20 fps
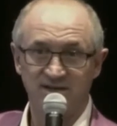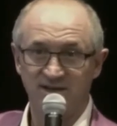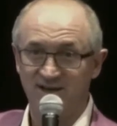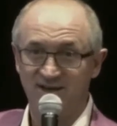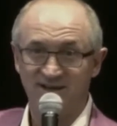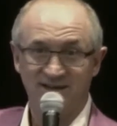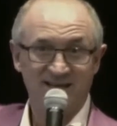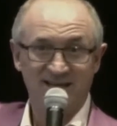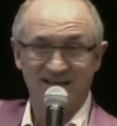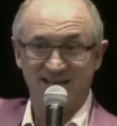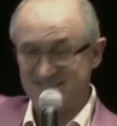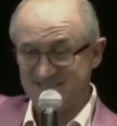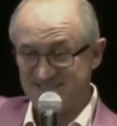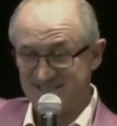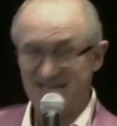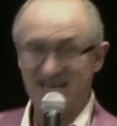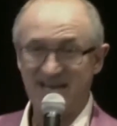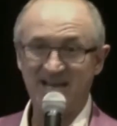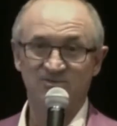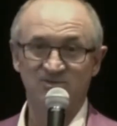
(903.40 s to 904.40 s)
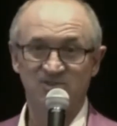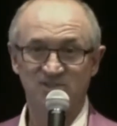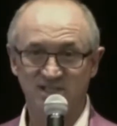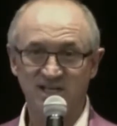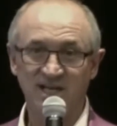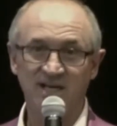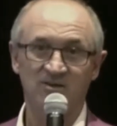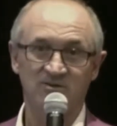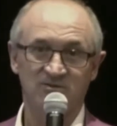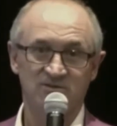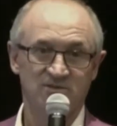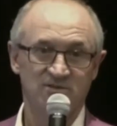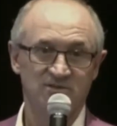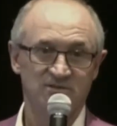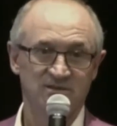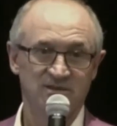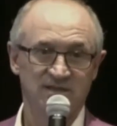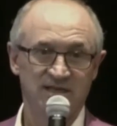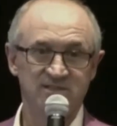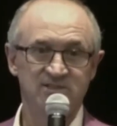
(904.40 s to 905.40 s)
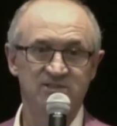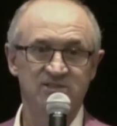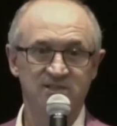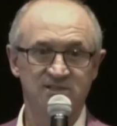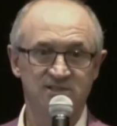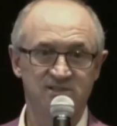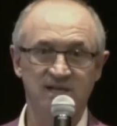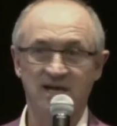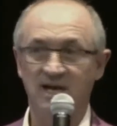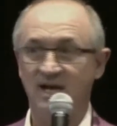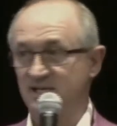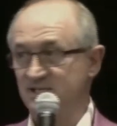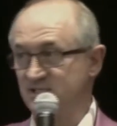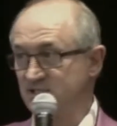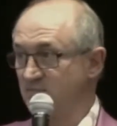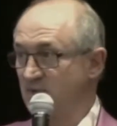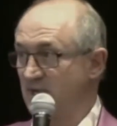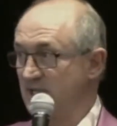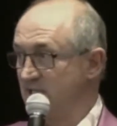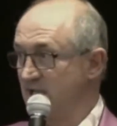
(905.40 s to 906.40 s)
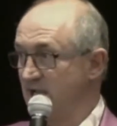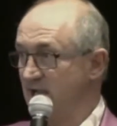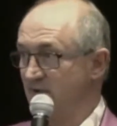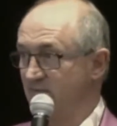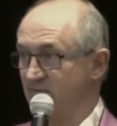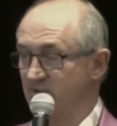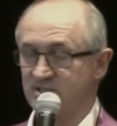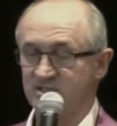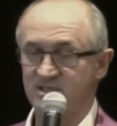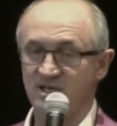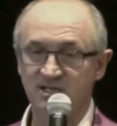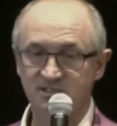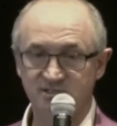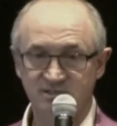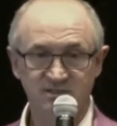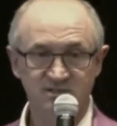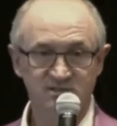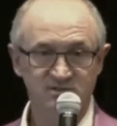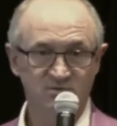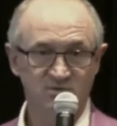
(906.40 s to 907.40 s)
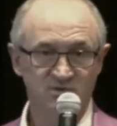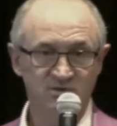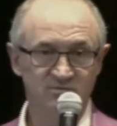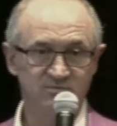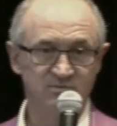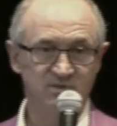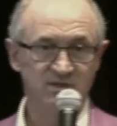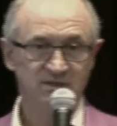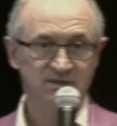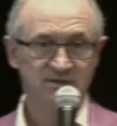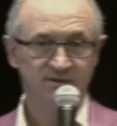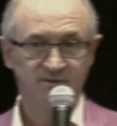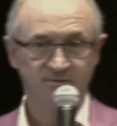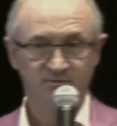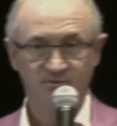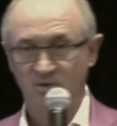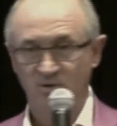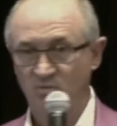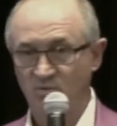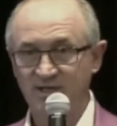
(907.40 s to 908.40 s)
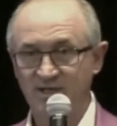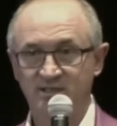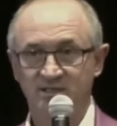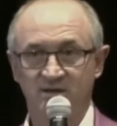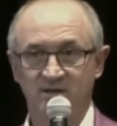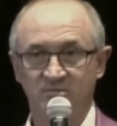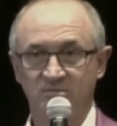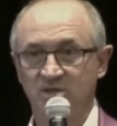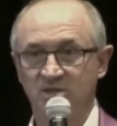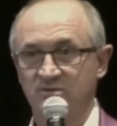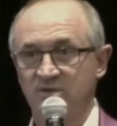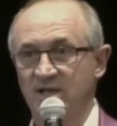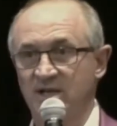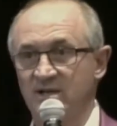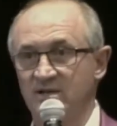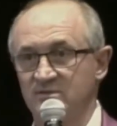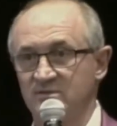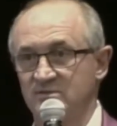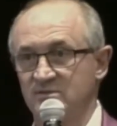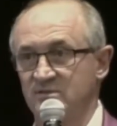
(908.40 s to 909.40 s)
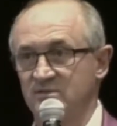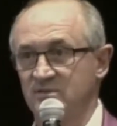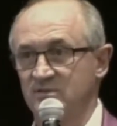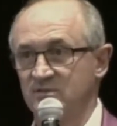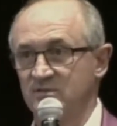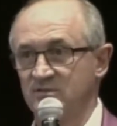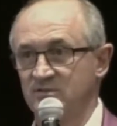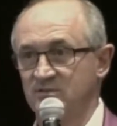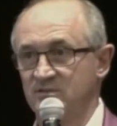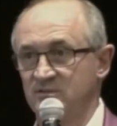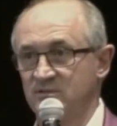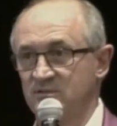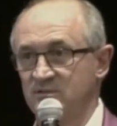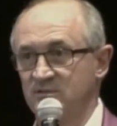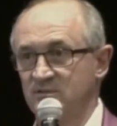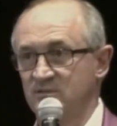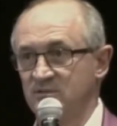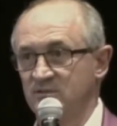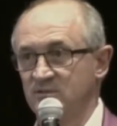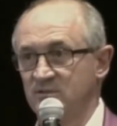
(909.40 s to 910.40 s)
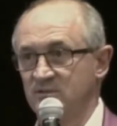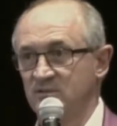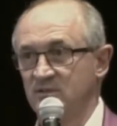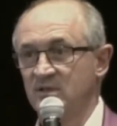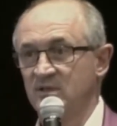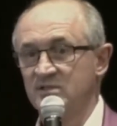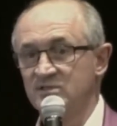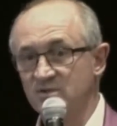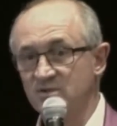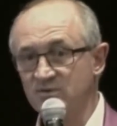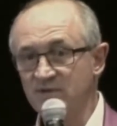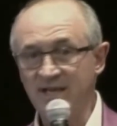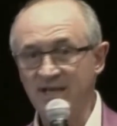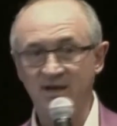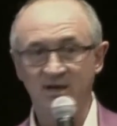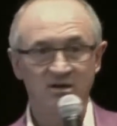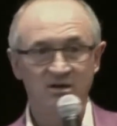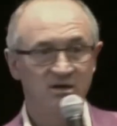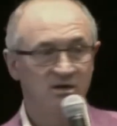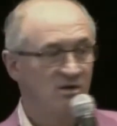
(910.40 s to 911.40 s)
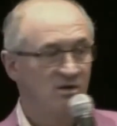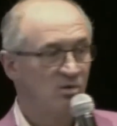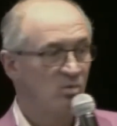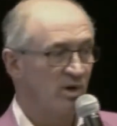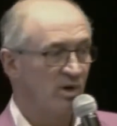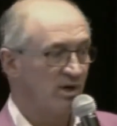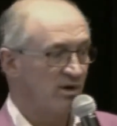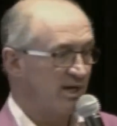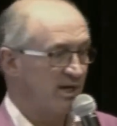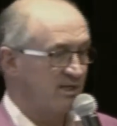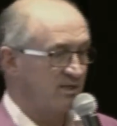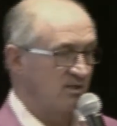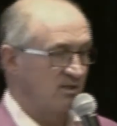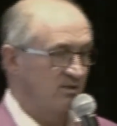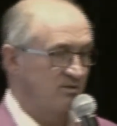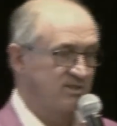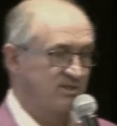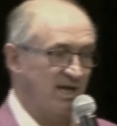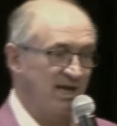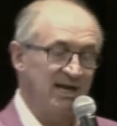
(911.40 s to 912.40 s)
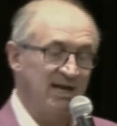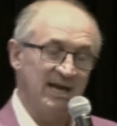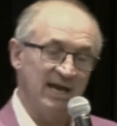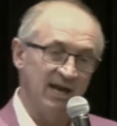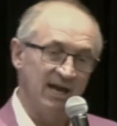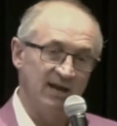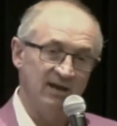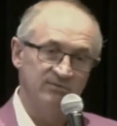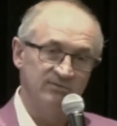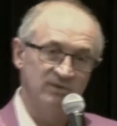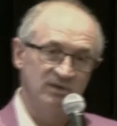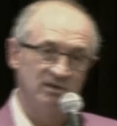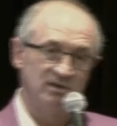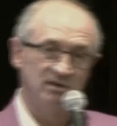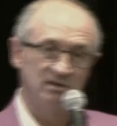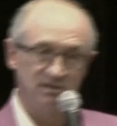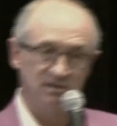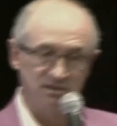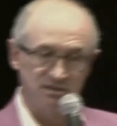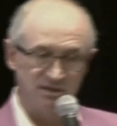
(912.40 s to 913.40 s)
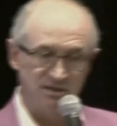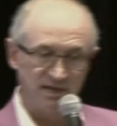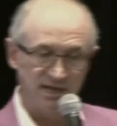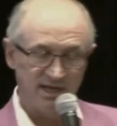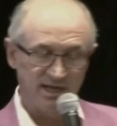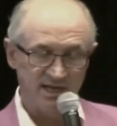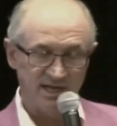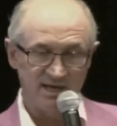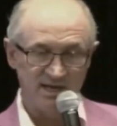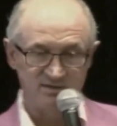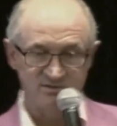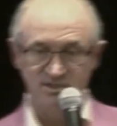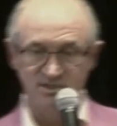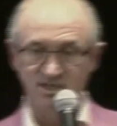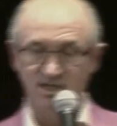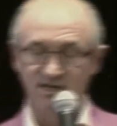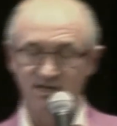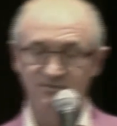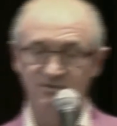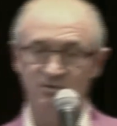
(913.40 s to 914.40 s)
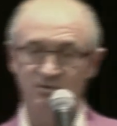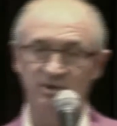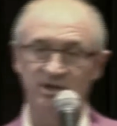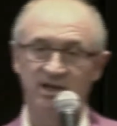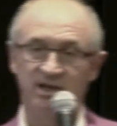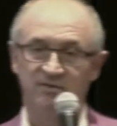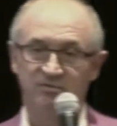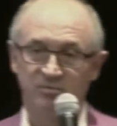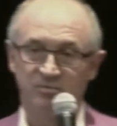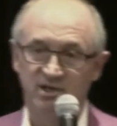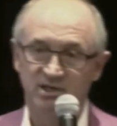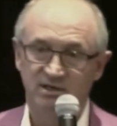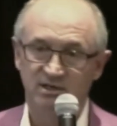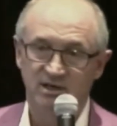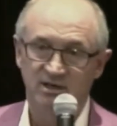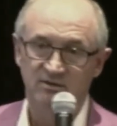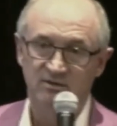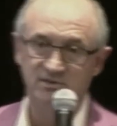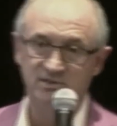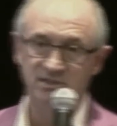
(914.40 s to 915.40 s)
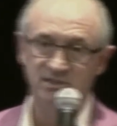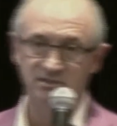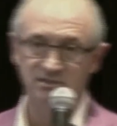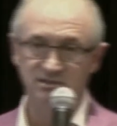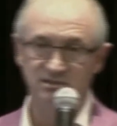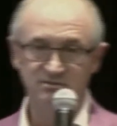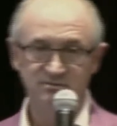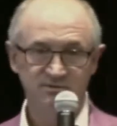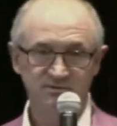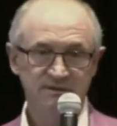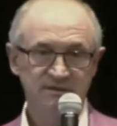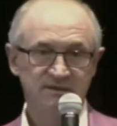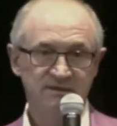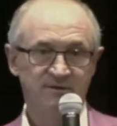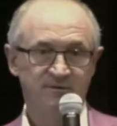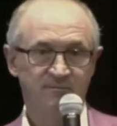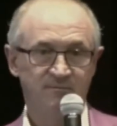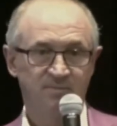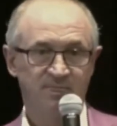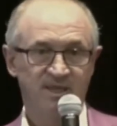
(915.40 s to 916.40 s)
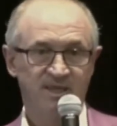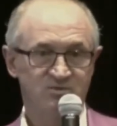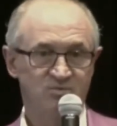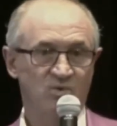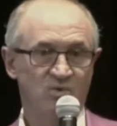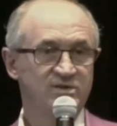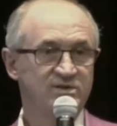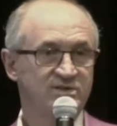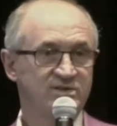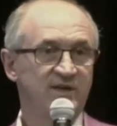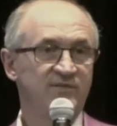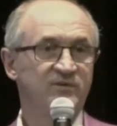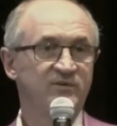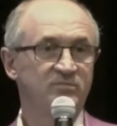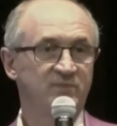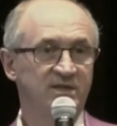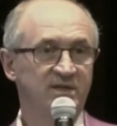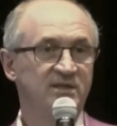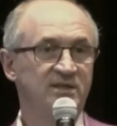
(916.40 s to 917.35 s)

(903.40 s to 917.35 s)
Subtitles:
It's downstairs. It's about half the size of this room, right there in my own house. So now what I do is I have a house that I have $3.5 million into that's worth $7 million.